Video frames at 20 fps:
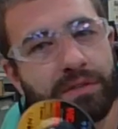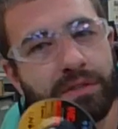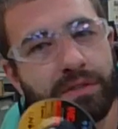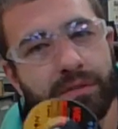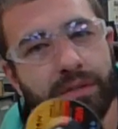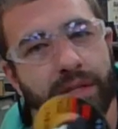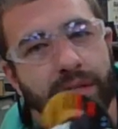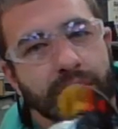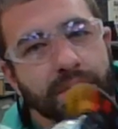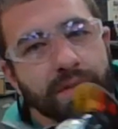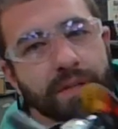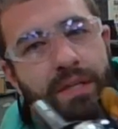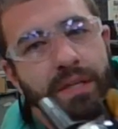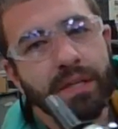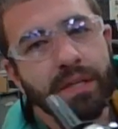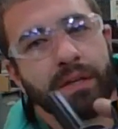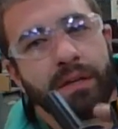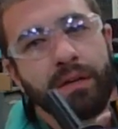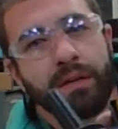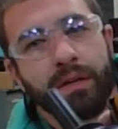still held
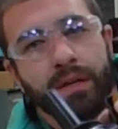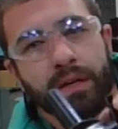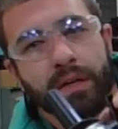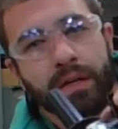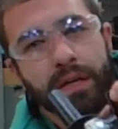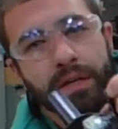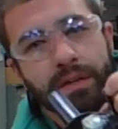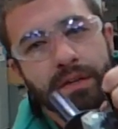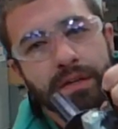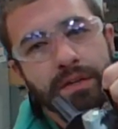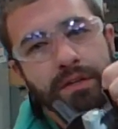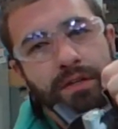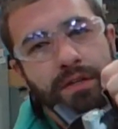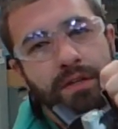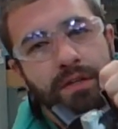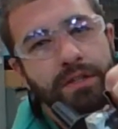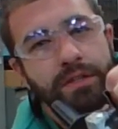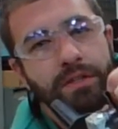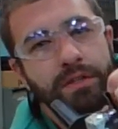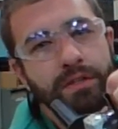in, and then you're
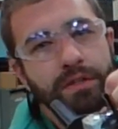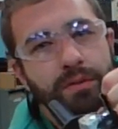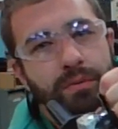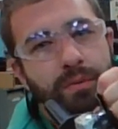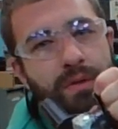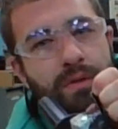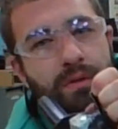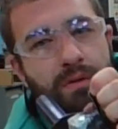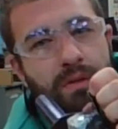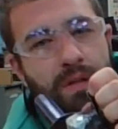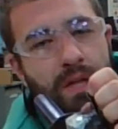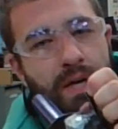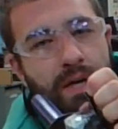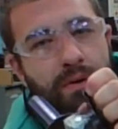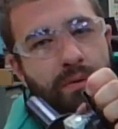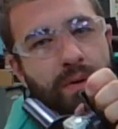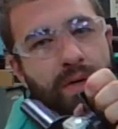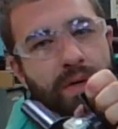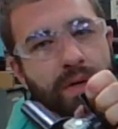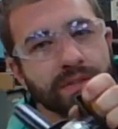going to turn the wheel
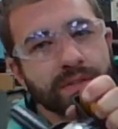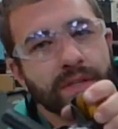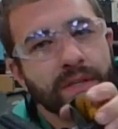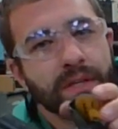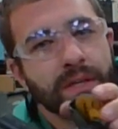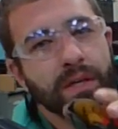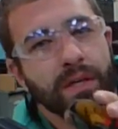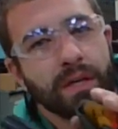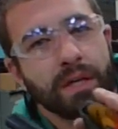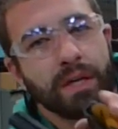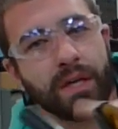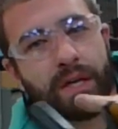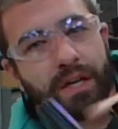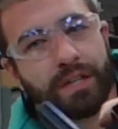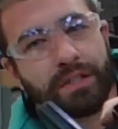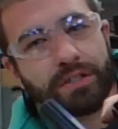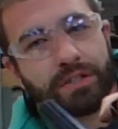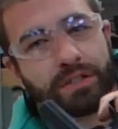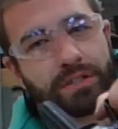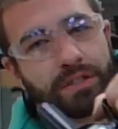clockwise.
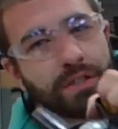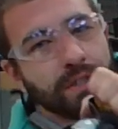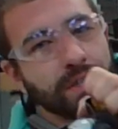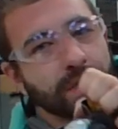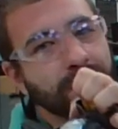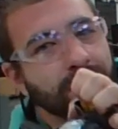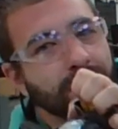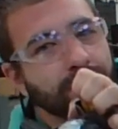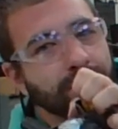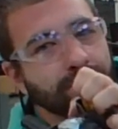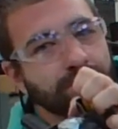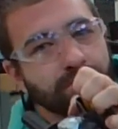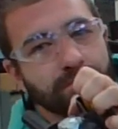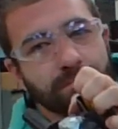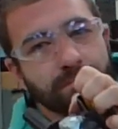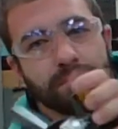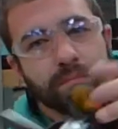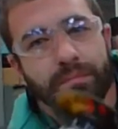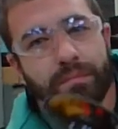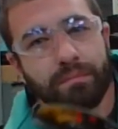And just turn it
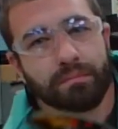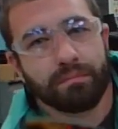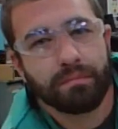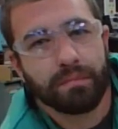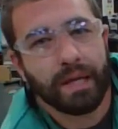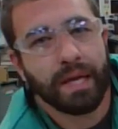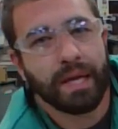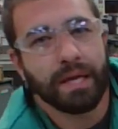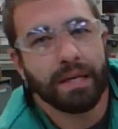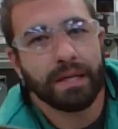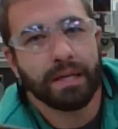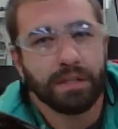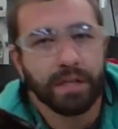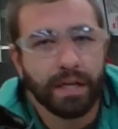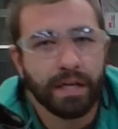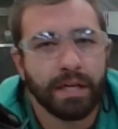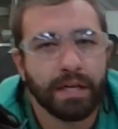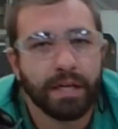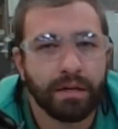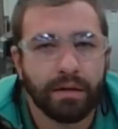hand
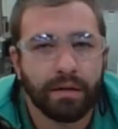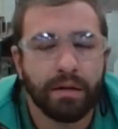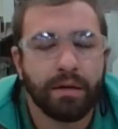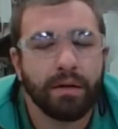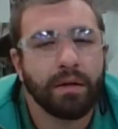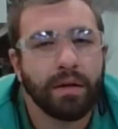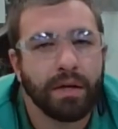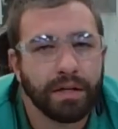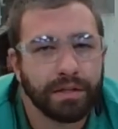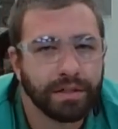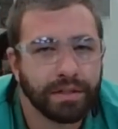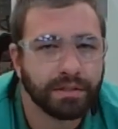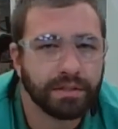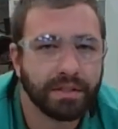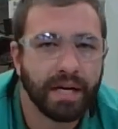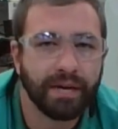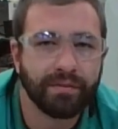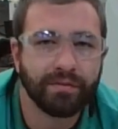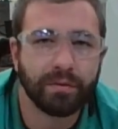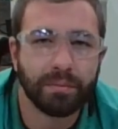tight. It doesn't
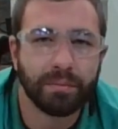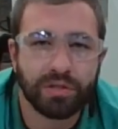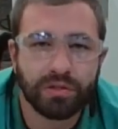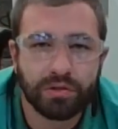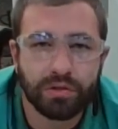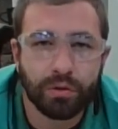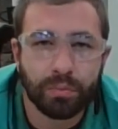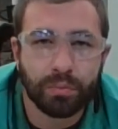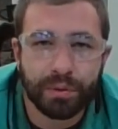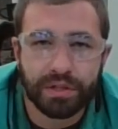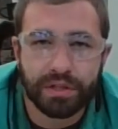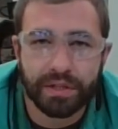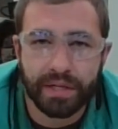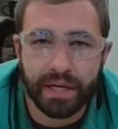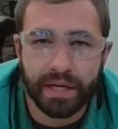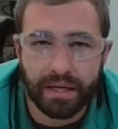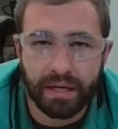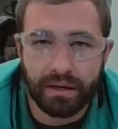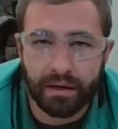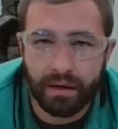have to be super
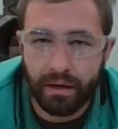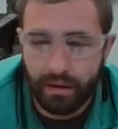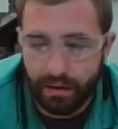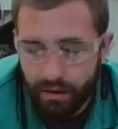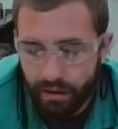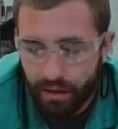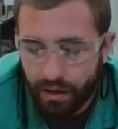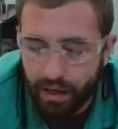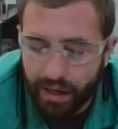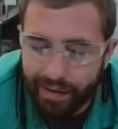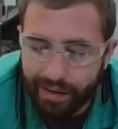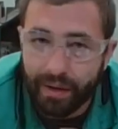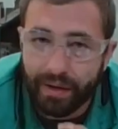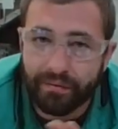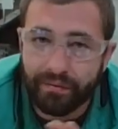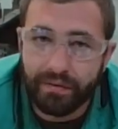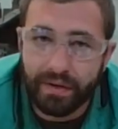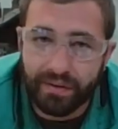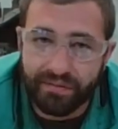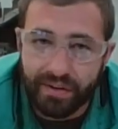tight.
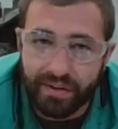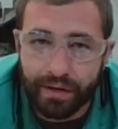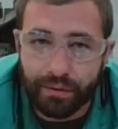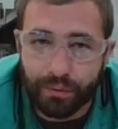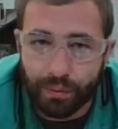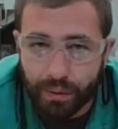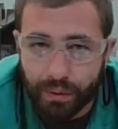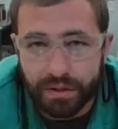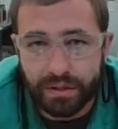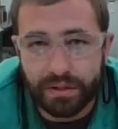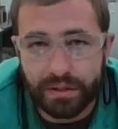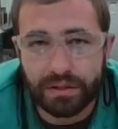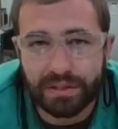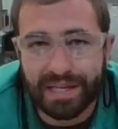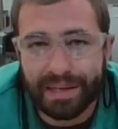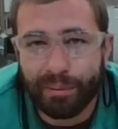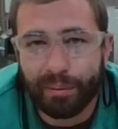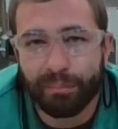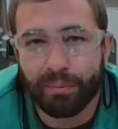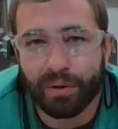I've never had one of these
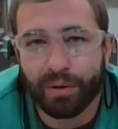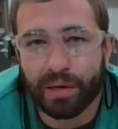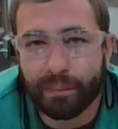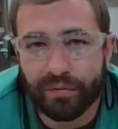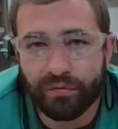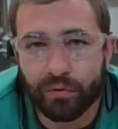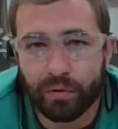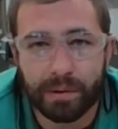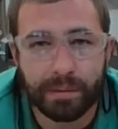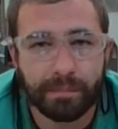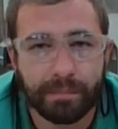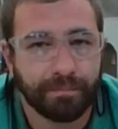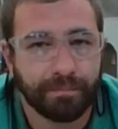come apart before.